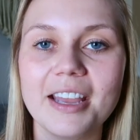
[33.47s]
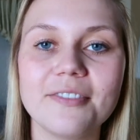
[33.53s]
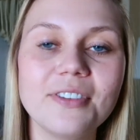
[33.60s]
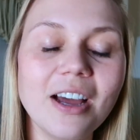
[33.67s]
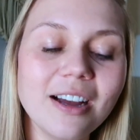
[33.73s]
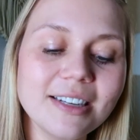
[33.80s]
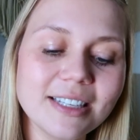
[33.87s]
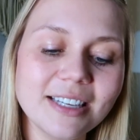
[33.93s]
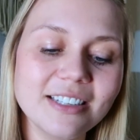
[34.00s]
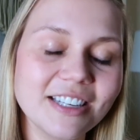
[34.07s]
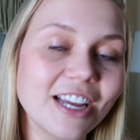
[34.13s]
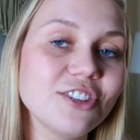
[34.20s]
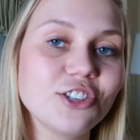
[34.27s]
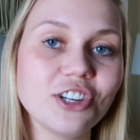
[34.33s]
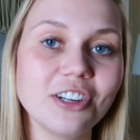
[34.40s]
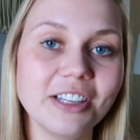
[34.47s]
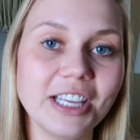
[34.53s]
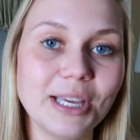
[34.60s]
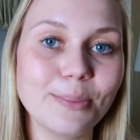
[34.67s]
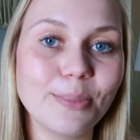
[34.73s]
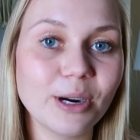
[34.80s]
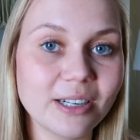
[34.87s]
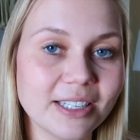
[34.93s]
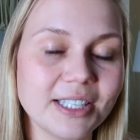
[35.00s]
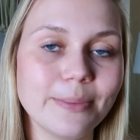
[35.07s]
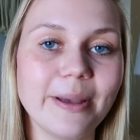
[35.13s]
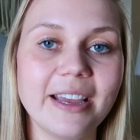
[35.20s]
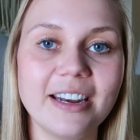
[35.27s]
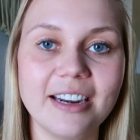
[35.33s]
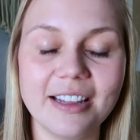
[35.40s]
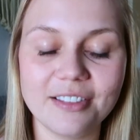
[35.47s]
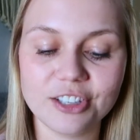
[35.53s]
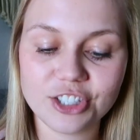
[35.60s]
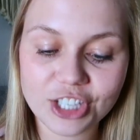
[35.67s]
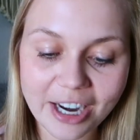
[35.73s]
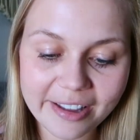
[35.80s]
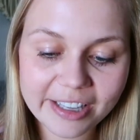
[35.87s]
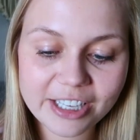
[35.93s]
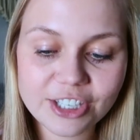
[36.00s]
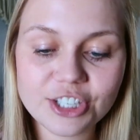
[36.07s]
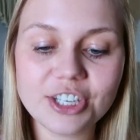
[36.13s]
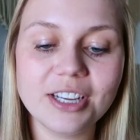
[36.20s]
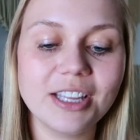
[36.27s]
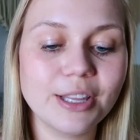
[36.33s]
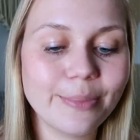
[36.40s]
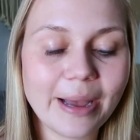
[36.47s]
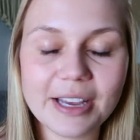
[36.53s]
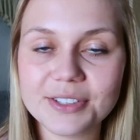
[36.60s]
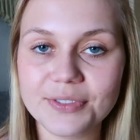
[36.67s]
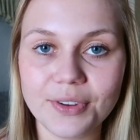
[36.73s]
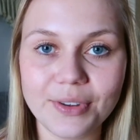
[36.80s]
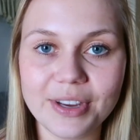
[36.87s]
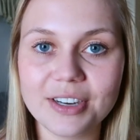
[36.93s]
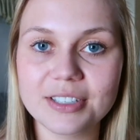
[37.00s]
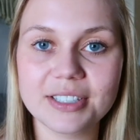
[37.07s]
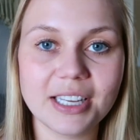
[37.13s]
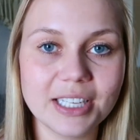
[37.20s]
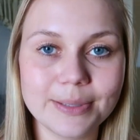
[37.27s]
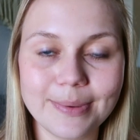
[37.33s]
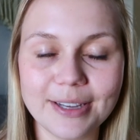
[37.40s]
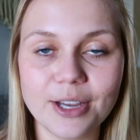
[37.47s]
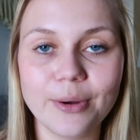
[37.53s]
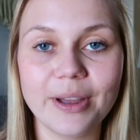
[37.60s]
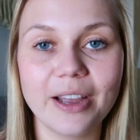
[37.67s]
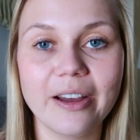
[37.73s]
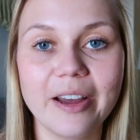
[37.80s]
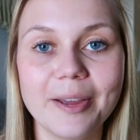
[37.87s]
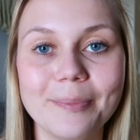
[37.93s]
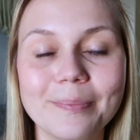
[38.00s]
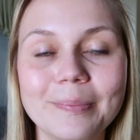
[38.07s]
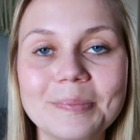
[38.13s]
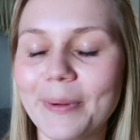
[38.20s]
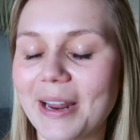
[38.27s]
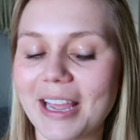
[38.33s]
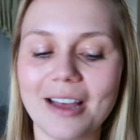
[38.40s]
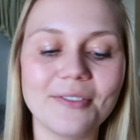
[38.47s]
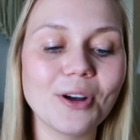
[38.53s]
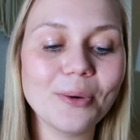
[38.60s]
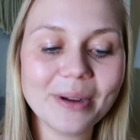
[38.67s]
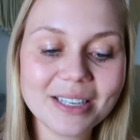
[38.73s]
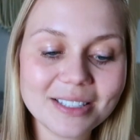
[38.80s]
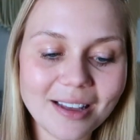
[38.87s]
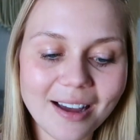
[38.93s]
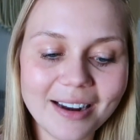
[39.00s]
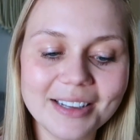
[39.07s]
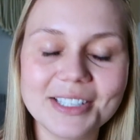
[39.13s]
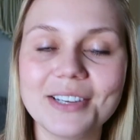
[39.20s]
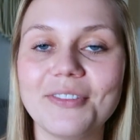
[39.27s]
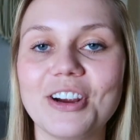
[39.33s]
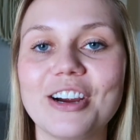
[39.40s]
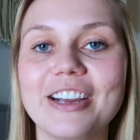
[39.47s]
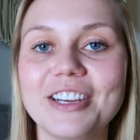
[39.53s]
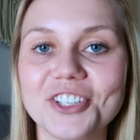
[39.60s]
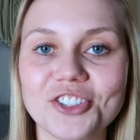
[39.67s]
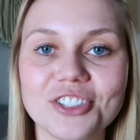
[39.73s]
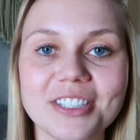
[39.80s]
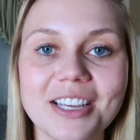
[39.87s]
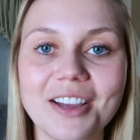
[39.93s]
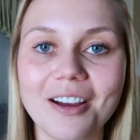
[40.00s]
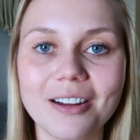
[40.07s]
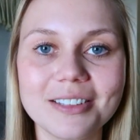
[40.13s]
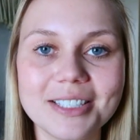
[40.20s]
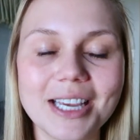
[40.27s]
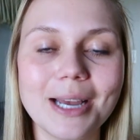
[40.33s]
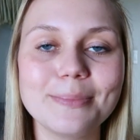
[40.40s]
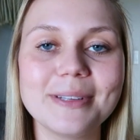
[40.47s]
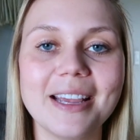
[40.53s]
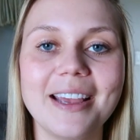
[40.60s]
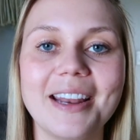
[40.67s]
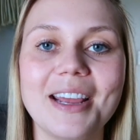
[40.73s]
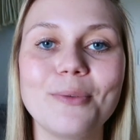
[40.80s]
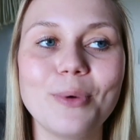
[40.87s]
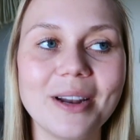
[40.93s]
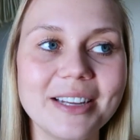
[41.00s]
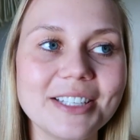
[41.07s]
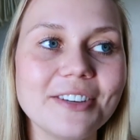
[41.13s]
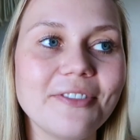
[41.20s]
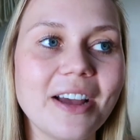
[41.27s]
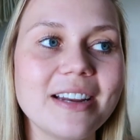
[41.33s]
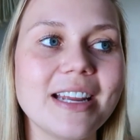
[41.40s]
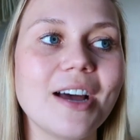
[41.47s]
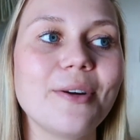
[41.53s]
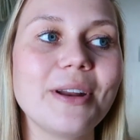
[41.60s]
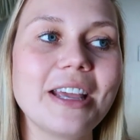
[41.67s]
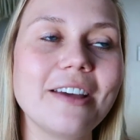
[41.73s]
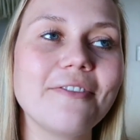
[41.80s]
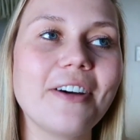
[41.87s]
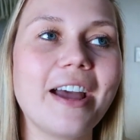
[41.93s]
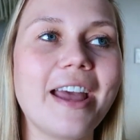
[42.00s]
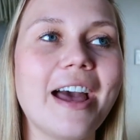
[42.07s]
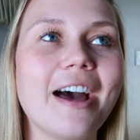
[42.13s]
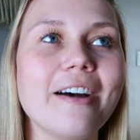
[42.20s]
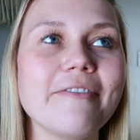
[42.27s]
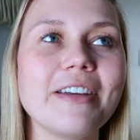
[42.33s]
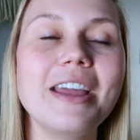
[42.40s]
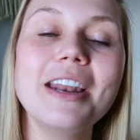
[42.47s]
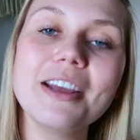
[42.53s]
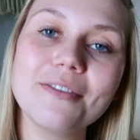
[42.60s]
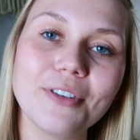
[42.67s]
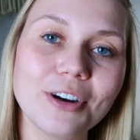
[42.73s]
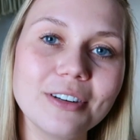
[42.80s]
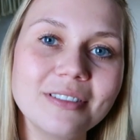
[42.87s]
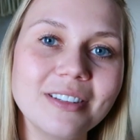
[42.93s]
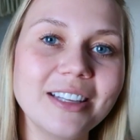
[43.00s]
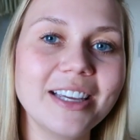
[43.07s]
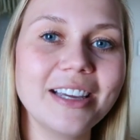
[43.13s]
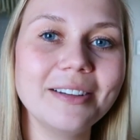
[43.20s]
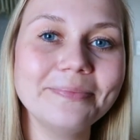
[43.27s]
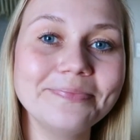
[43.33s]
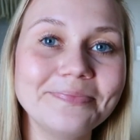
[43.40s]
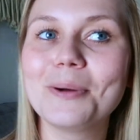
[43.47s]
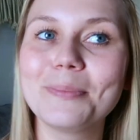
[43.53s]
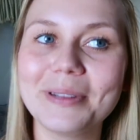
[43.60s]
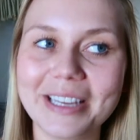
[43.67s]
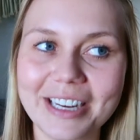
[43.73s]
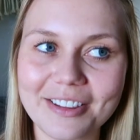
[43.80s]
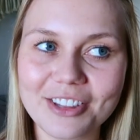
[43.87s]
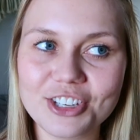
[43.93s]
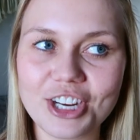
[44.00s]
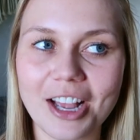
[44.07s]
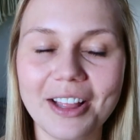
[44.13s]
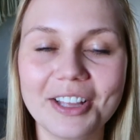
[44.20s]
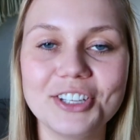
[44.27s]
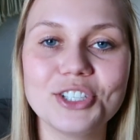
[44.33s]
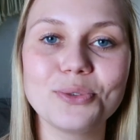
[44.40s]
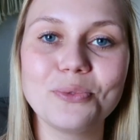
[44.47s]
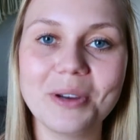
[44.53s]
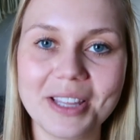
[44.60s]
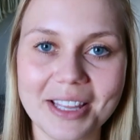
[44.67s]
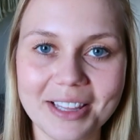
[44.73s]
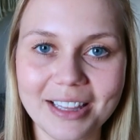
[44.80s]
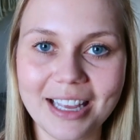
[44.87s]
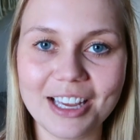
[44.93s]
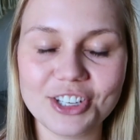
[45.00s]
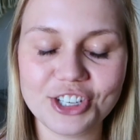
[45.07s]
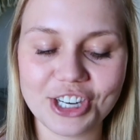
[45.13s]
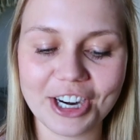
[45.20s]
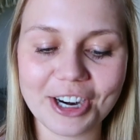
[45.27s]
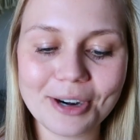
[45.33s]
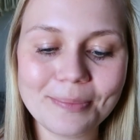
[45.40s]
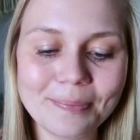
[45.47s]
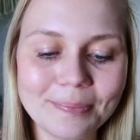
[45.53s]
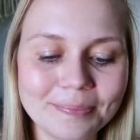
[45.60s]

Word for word: I have not intentionally participated in this challenge in the past few years that it's been going on, but I have always thought it's a very interesting concept and I wanted to find out if I have inadvertently completed the challenge within the last year.